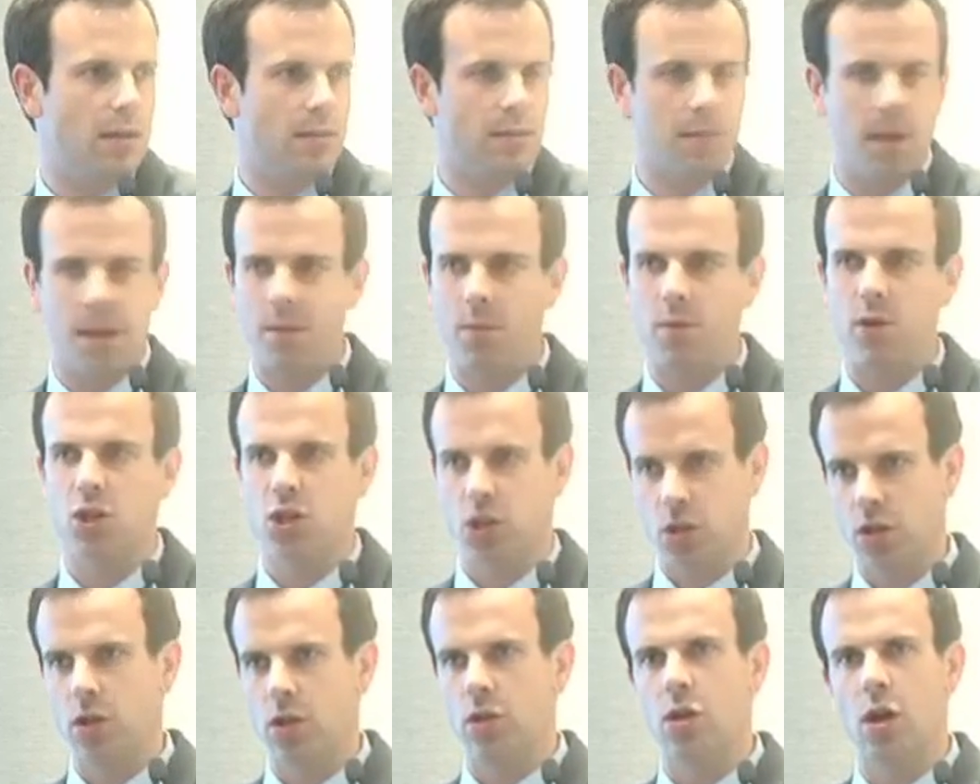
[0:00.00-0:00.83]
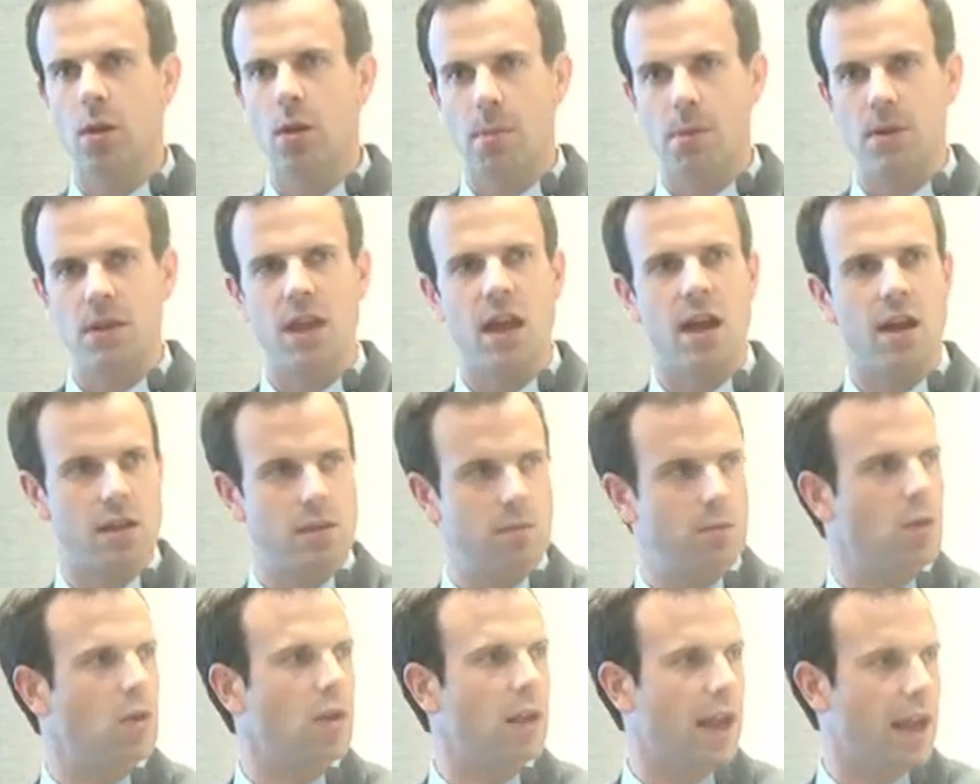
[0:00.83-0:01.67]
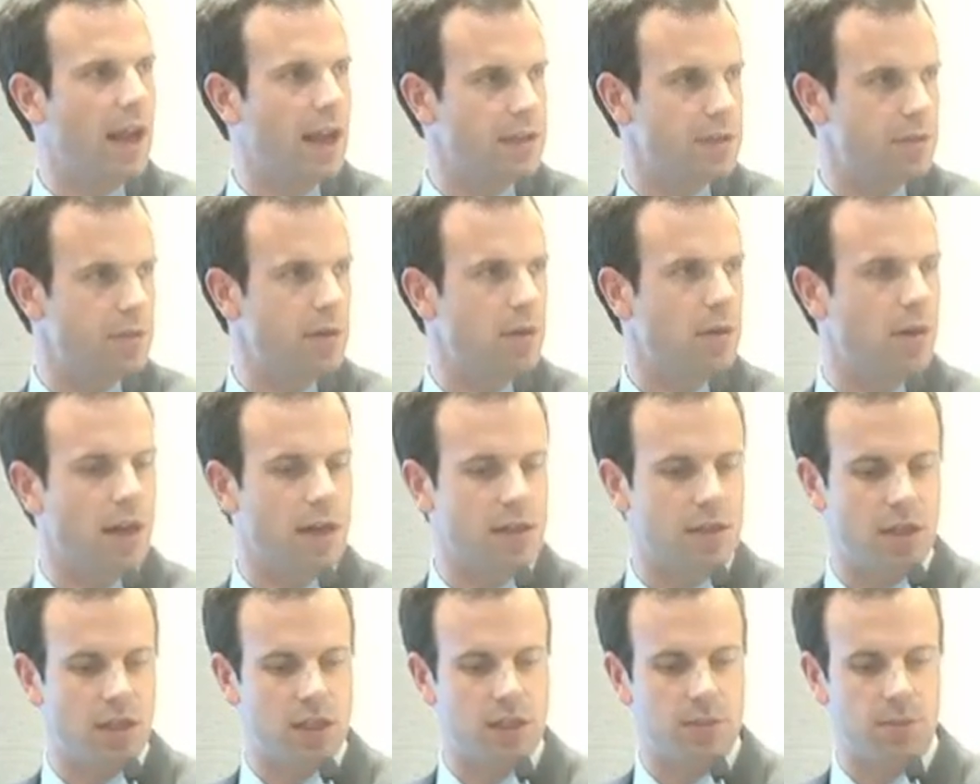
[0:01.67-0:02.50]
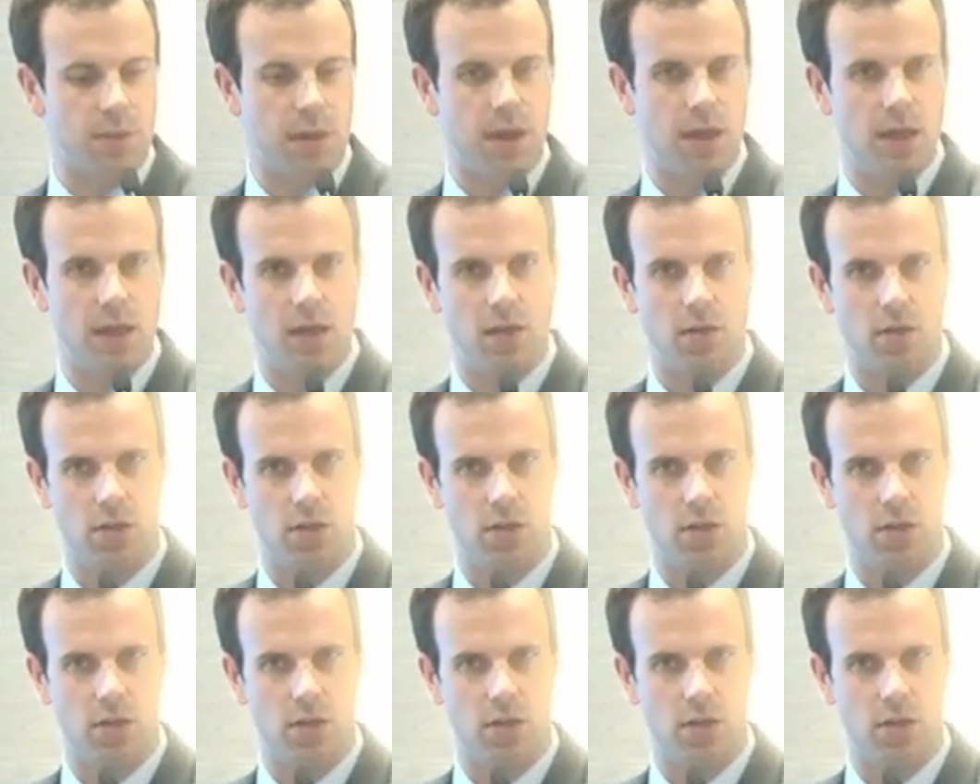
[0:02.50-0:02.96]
maybe we shouldn't interpret that as moral hazard or excess spending,